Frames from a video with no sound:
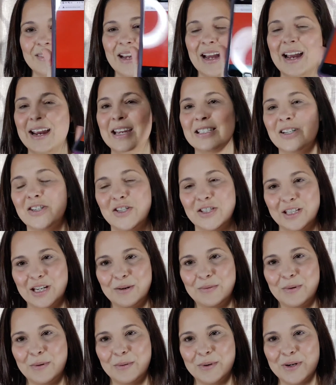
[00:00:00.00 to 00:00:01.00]
I guess I should
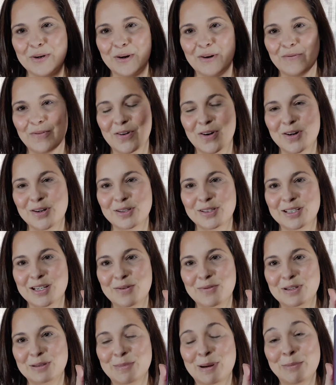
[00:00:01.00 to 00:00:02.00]
say what we're doing first.
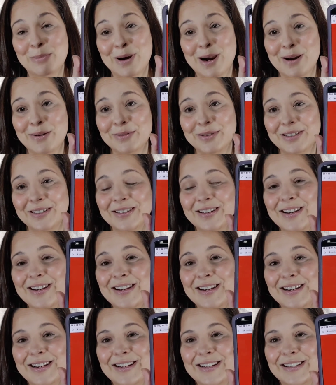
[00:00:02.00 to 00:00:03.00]
It was my brows.
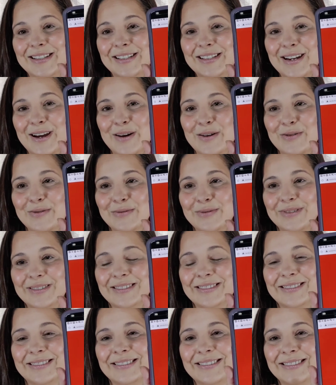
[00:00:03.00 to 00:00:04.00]
So,
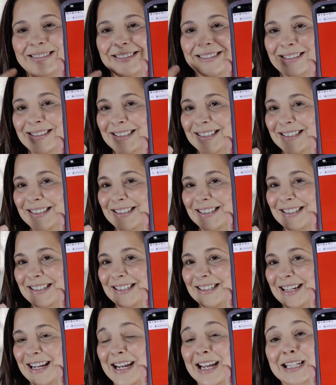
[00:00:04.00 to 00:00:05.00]

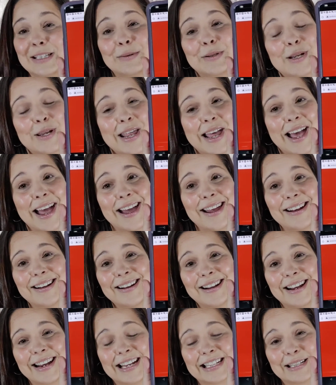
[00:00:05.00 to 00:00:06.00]
I guess we'll do that.
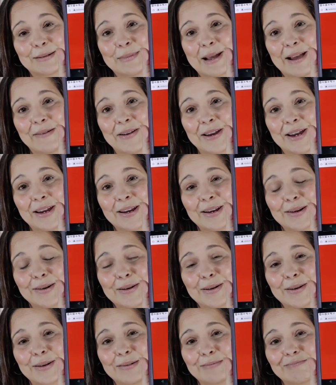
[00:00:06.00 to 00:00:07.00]
I guess I'm having
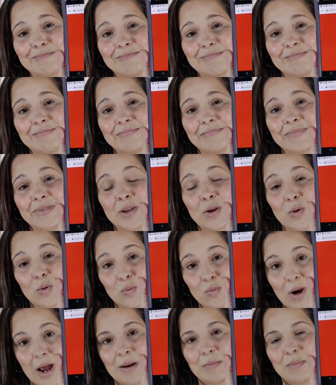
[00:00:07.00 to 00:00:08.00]

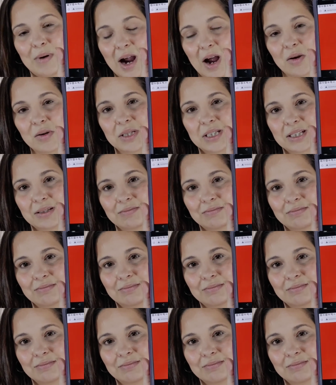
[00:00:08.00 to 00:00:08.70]
red brows.